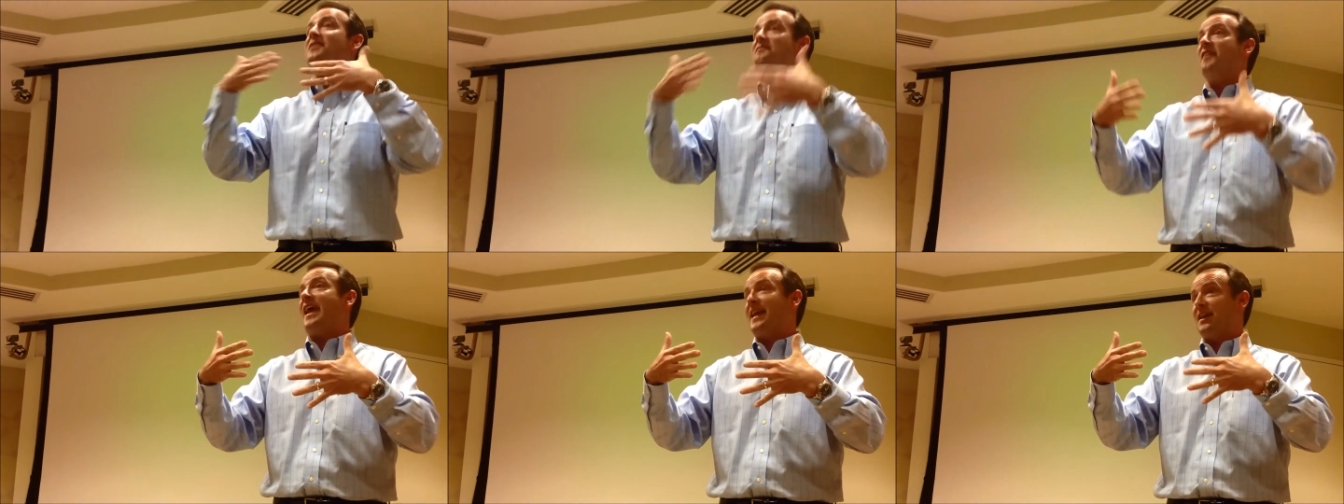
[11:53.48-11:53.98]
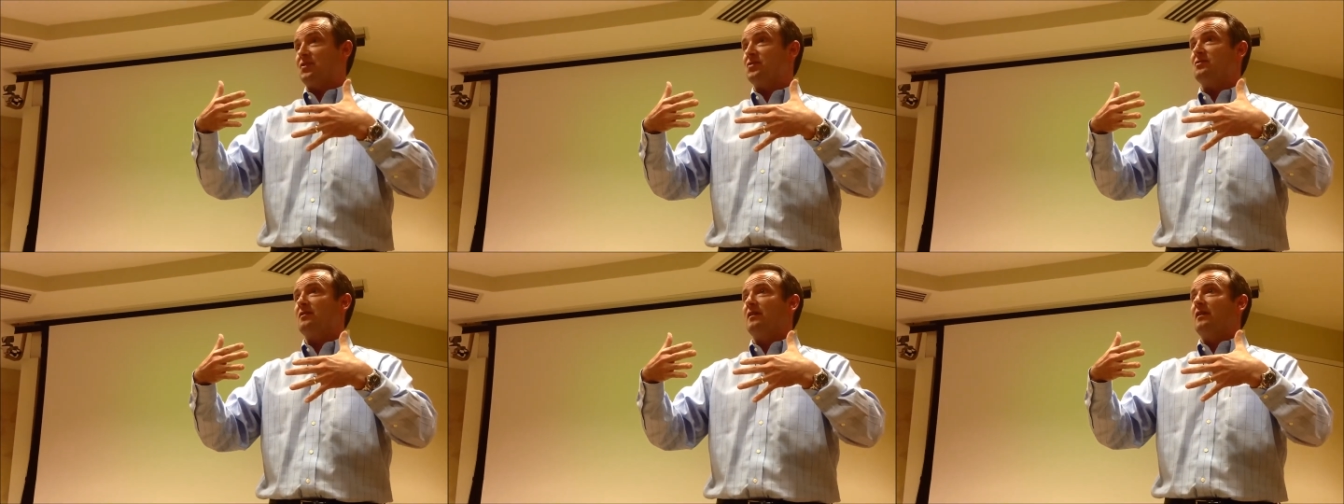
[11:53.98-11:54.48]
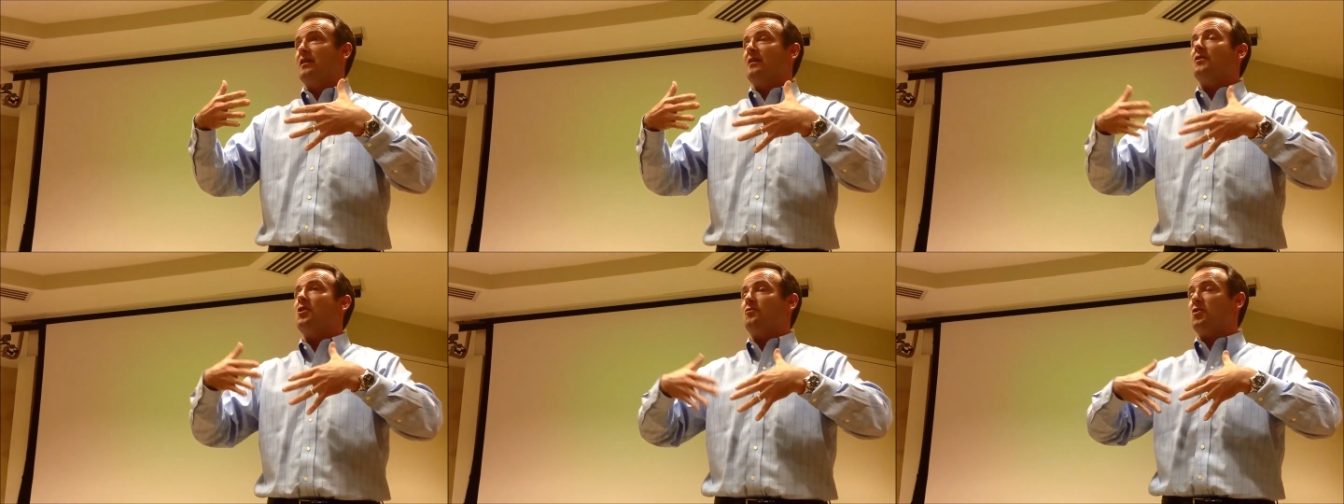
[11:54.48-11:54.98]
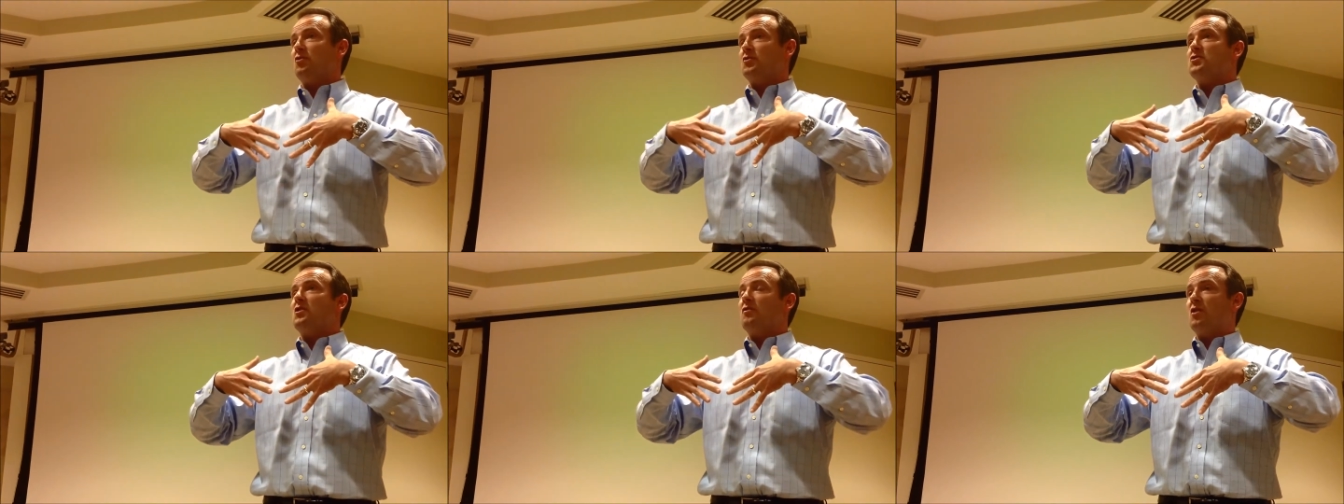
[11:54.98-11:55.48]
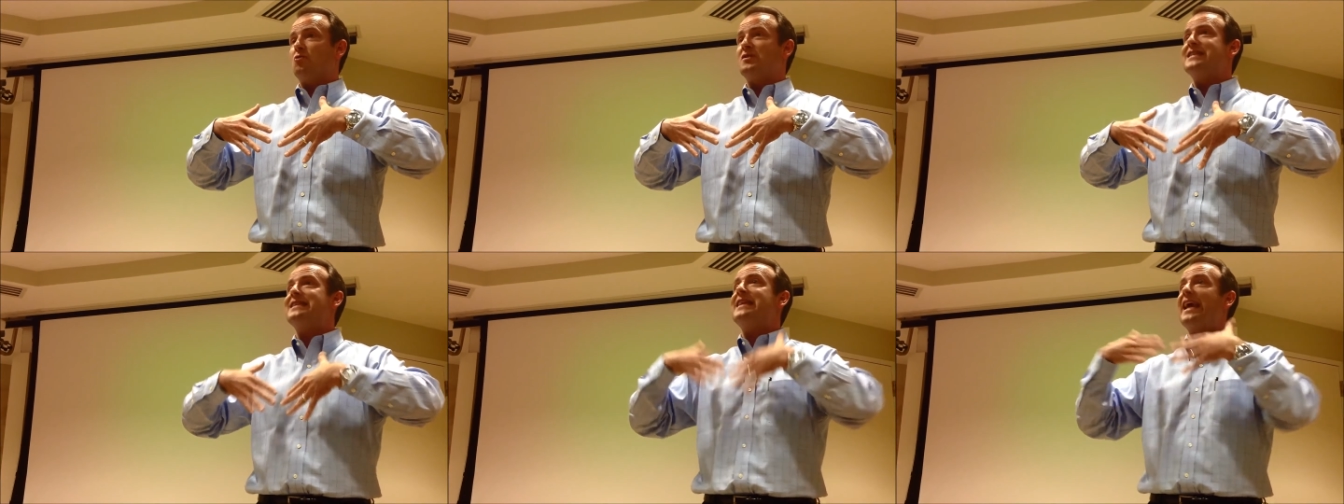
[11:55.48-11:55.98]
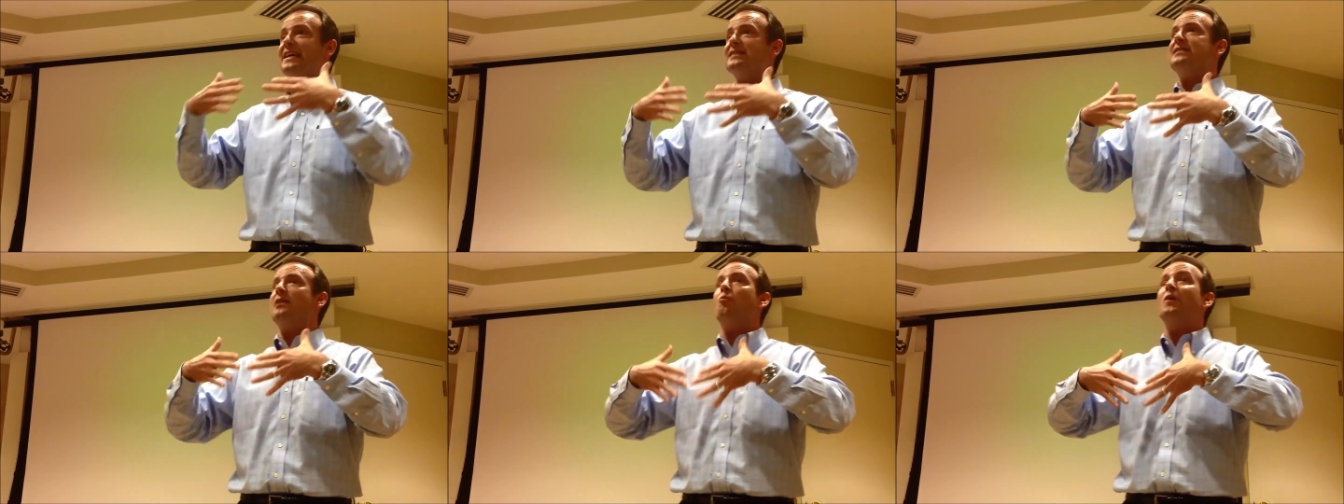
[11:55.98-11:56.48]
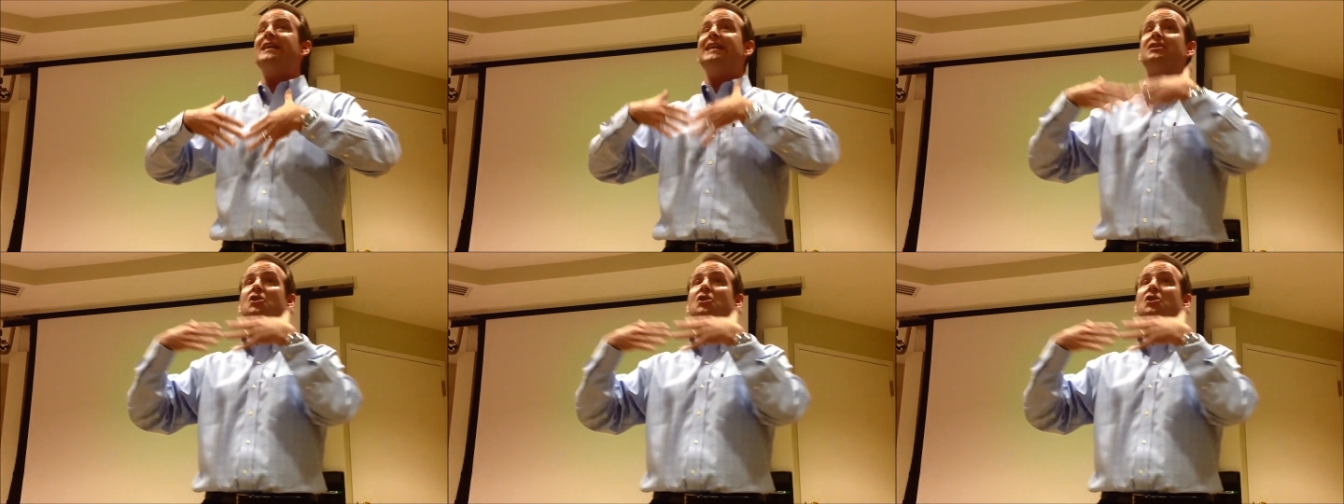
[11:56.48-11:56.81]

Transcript: advantage. Those things that we need